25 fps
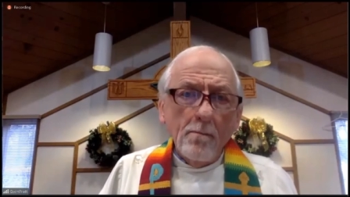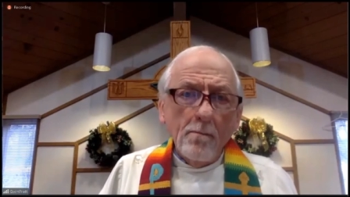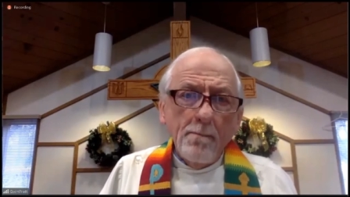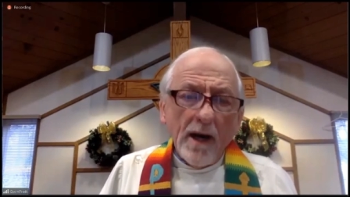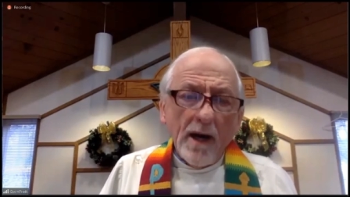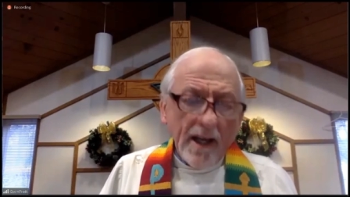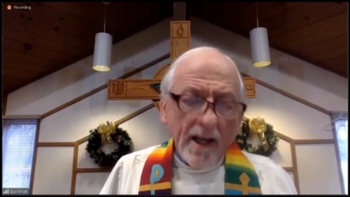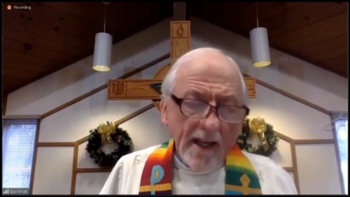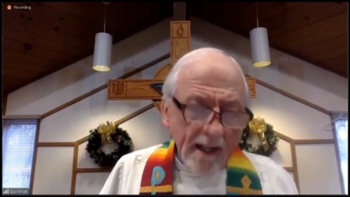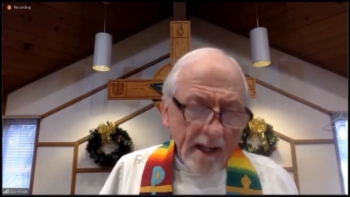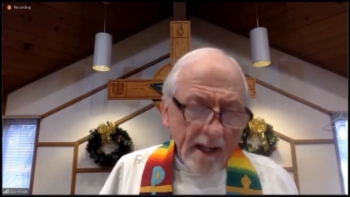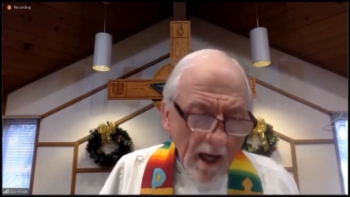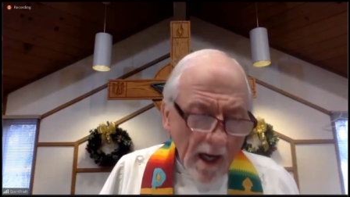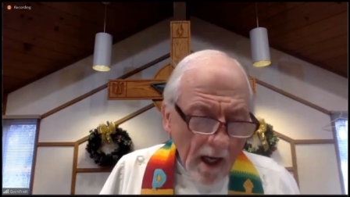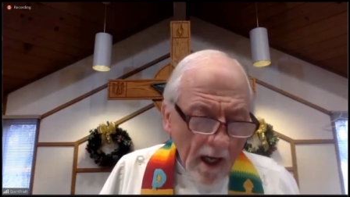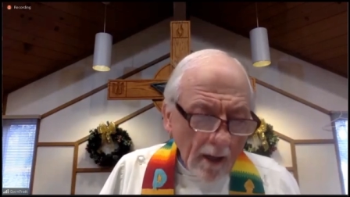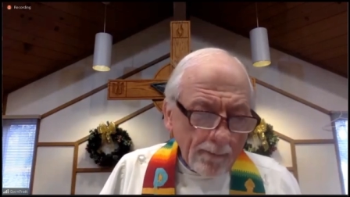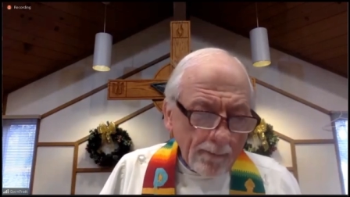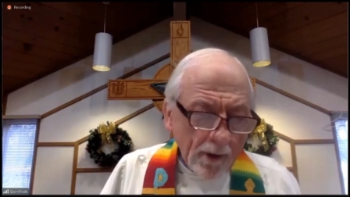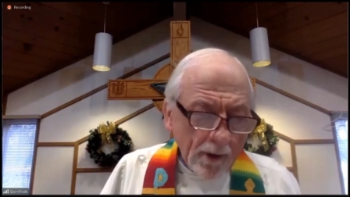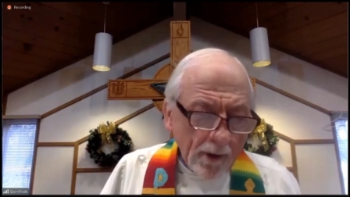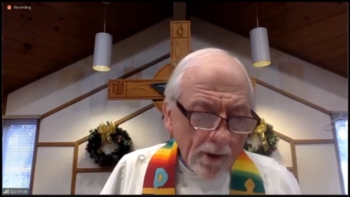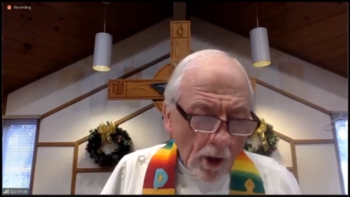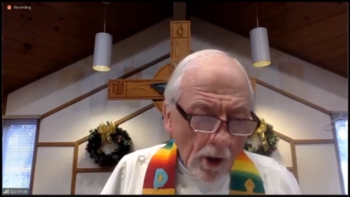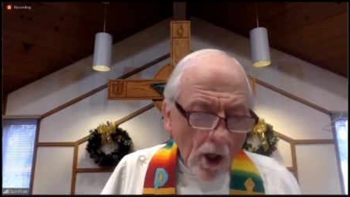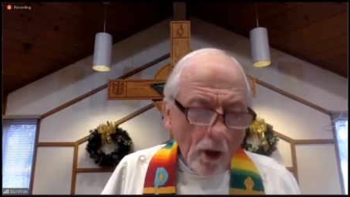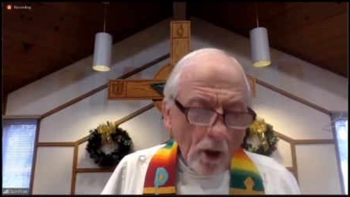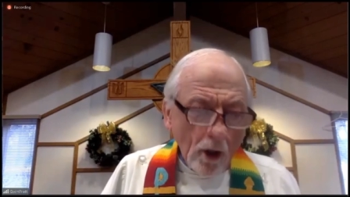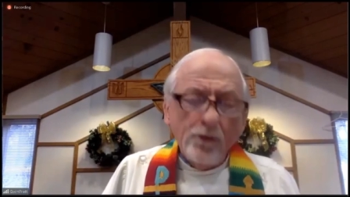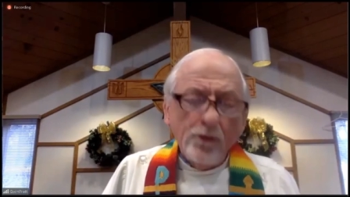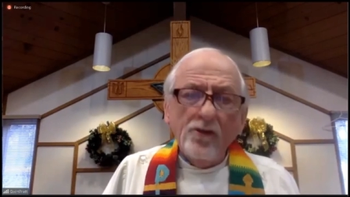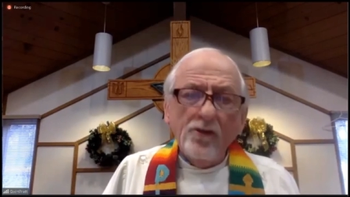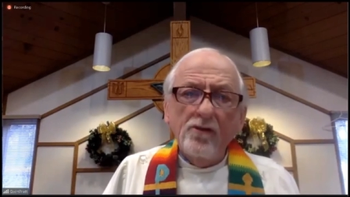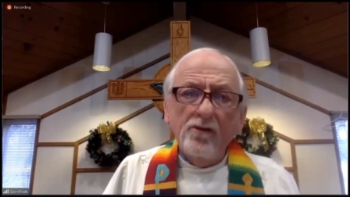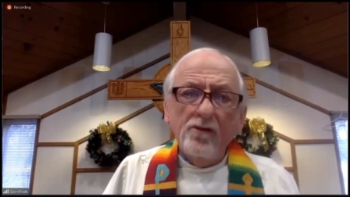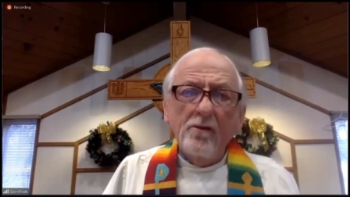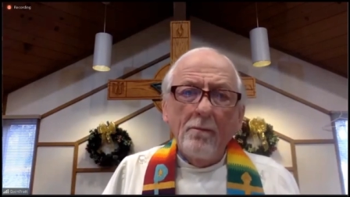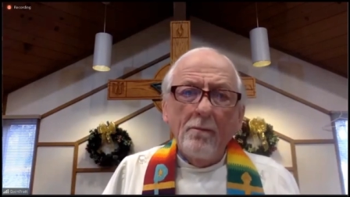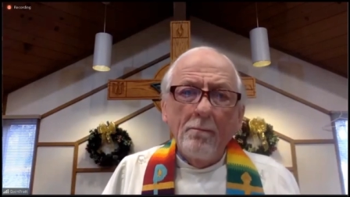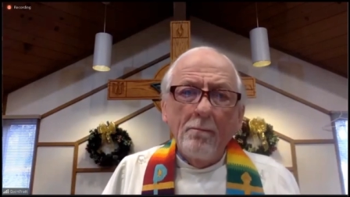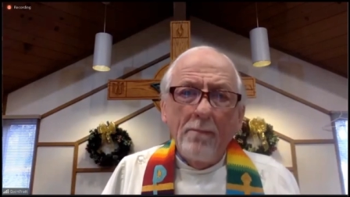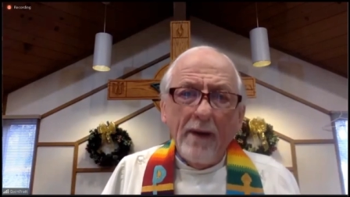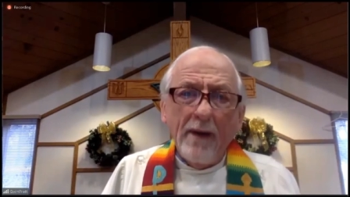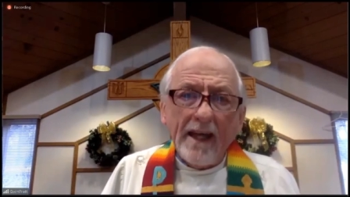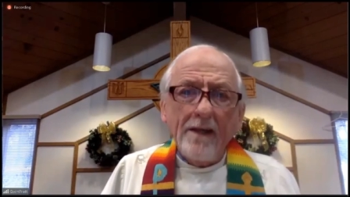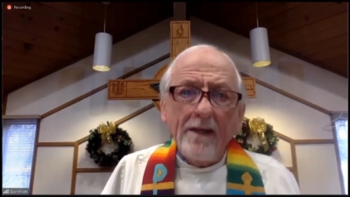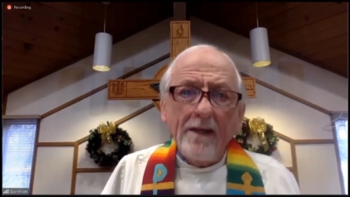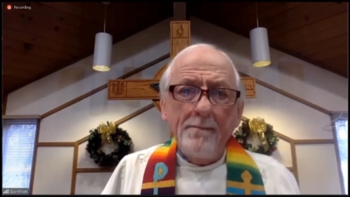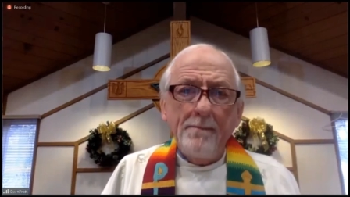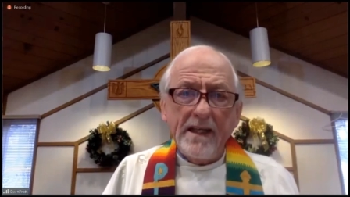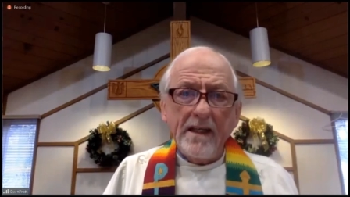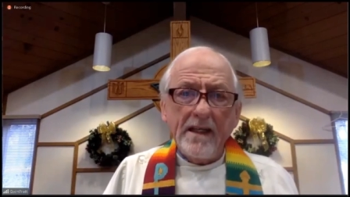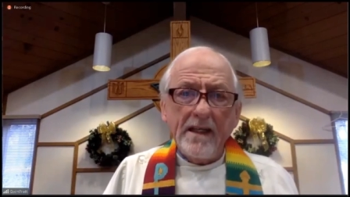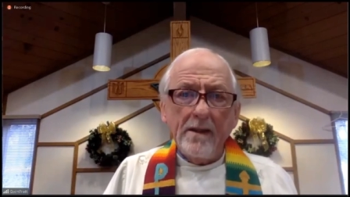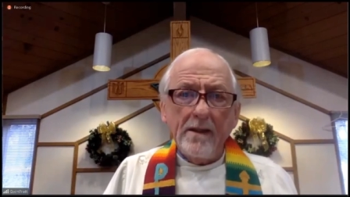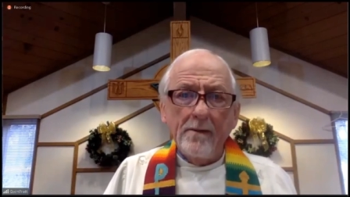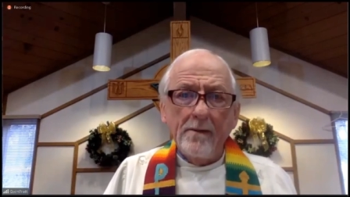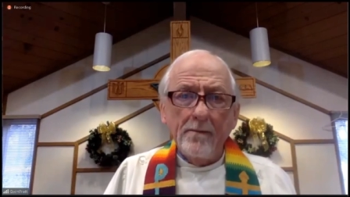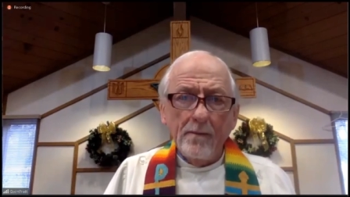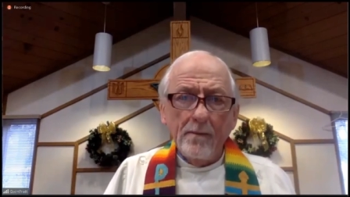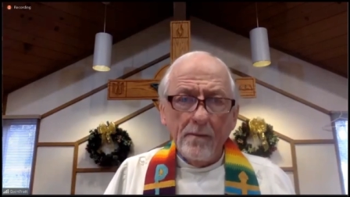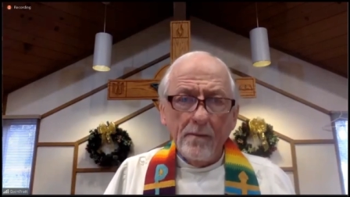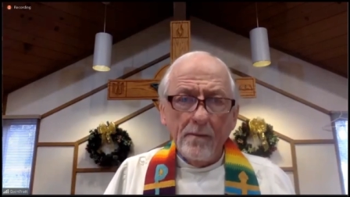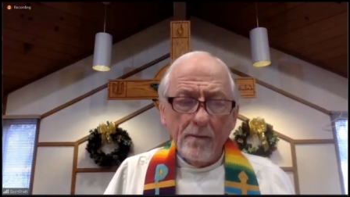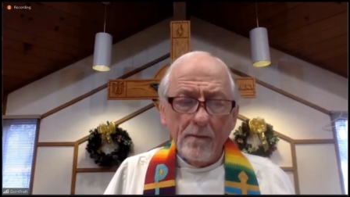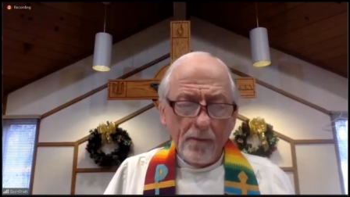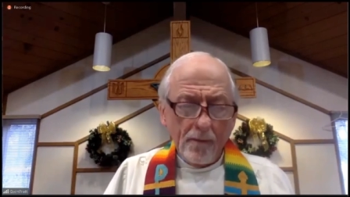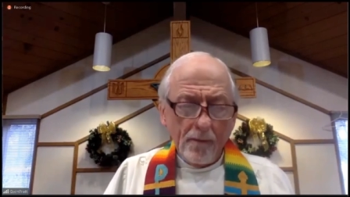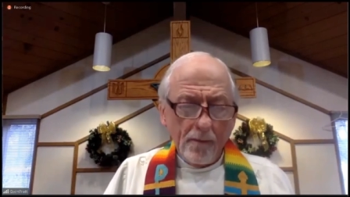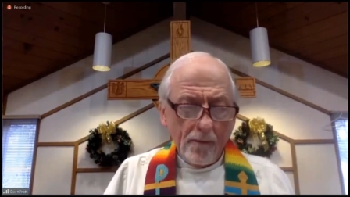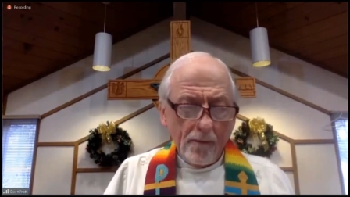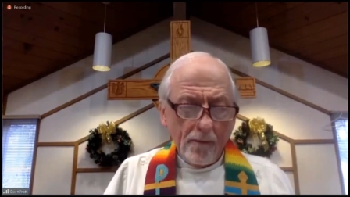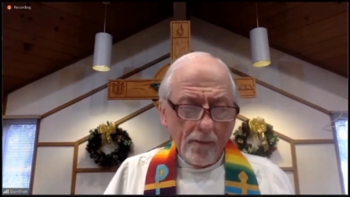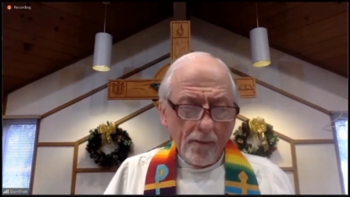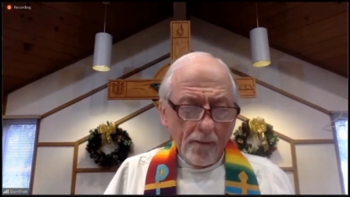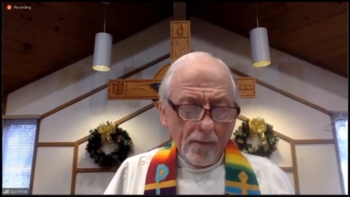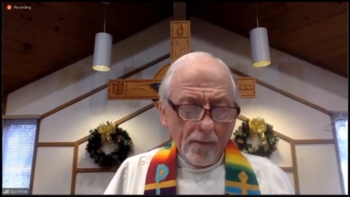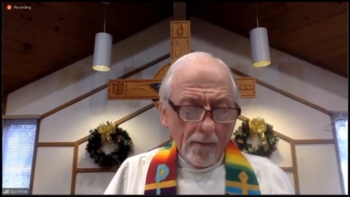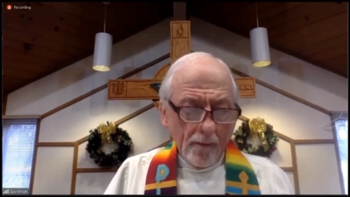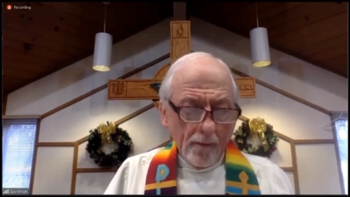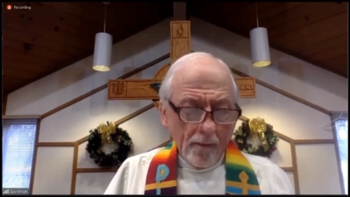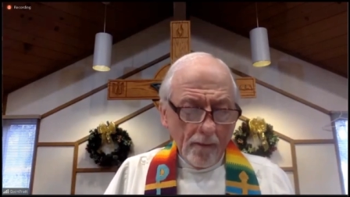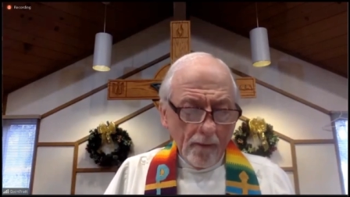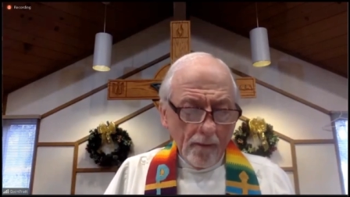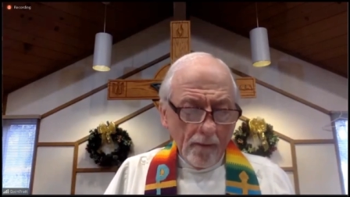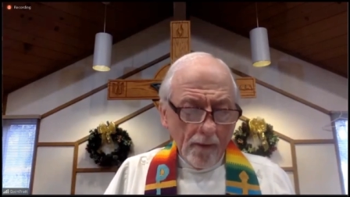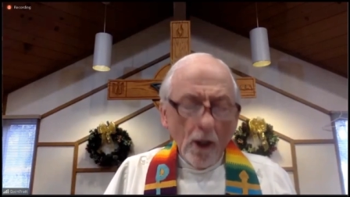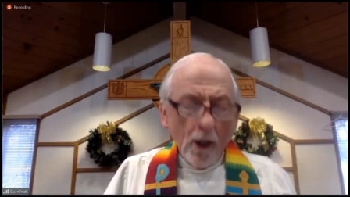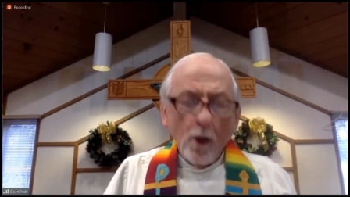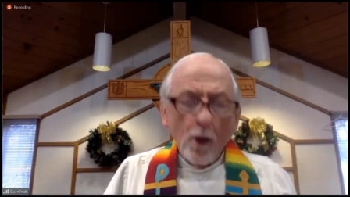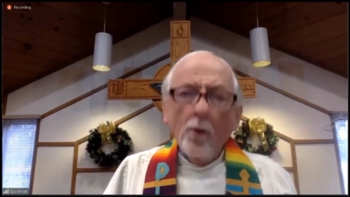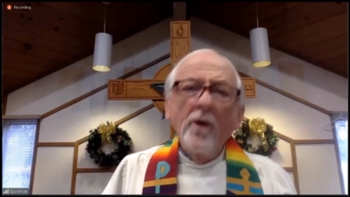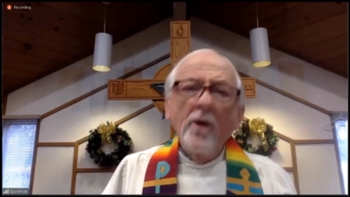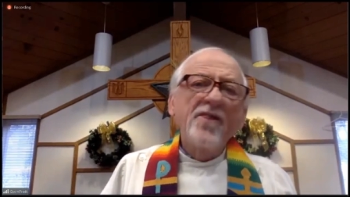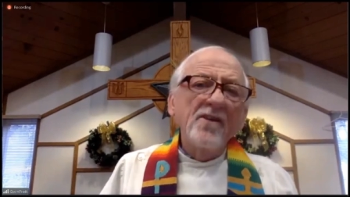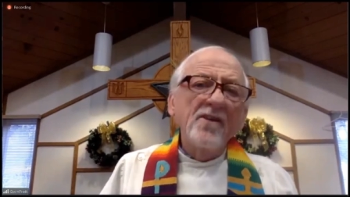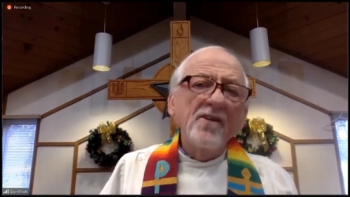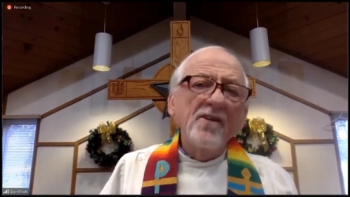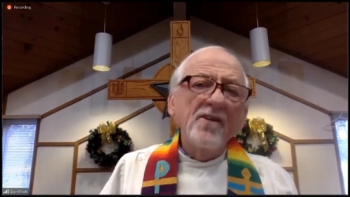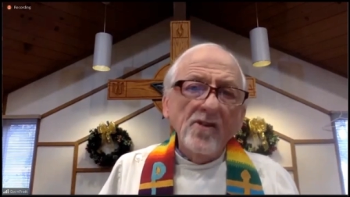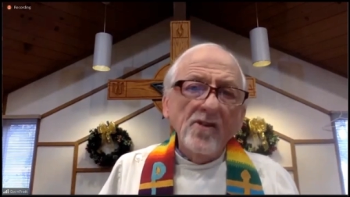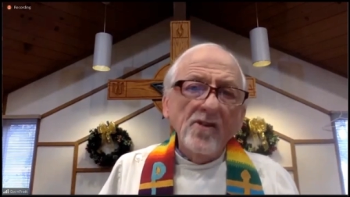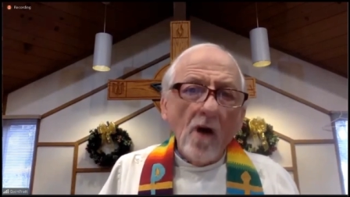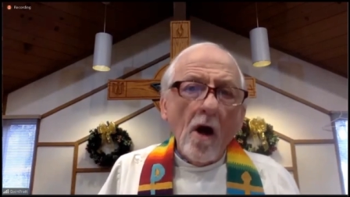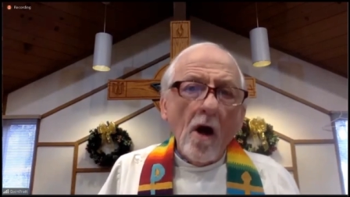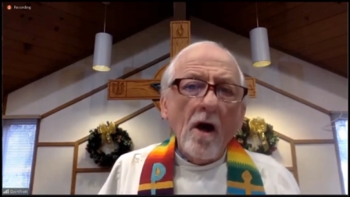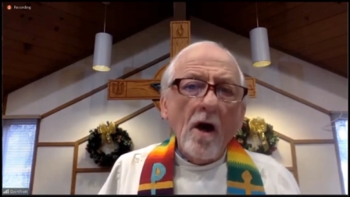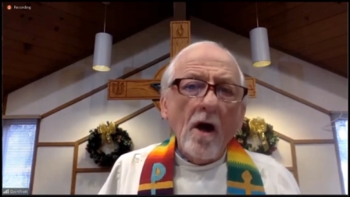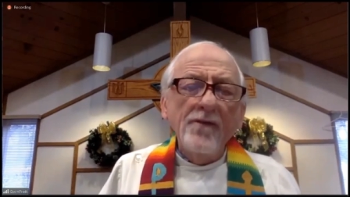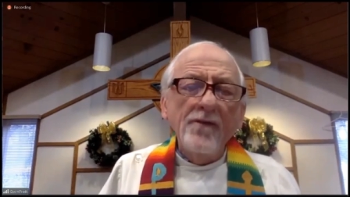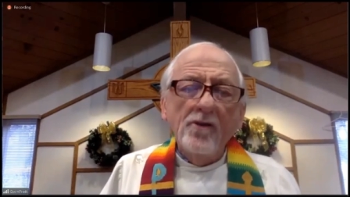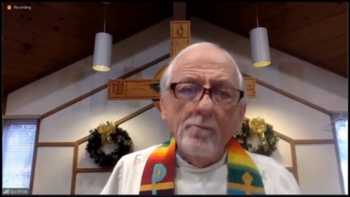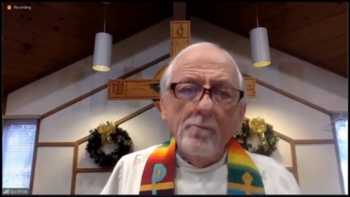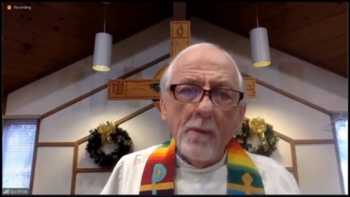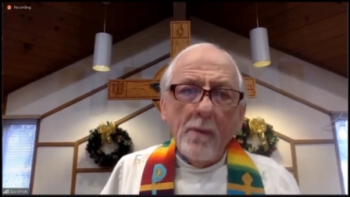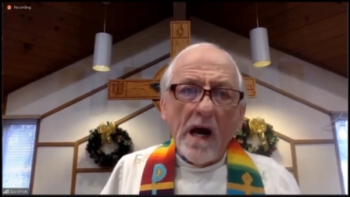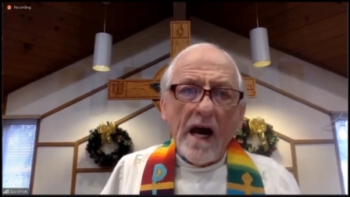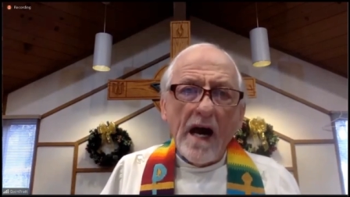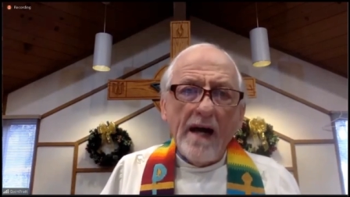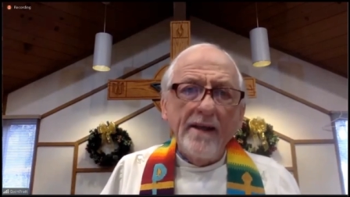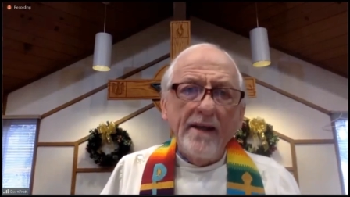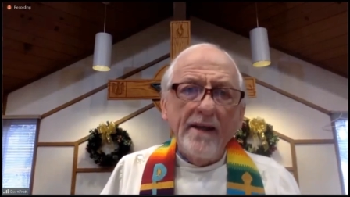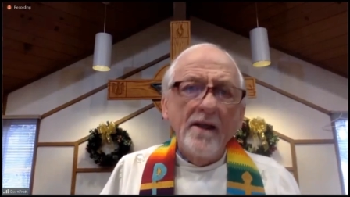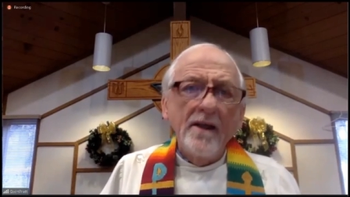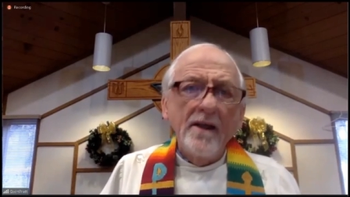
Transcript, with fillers: but an up close baby with a soft spot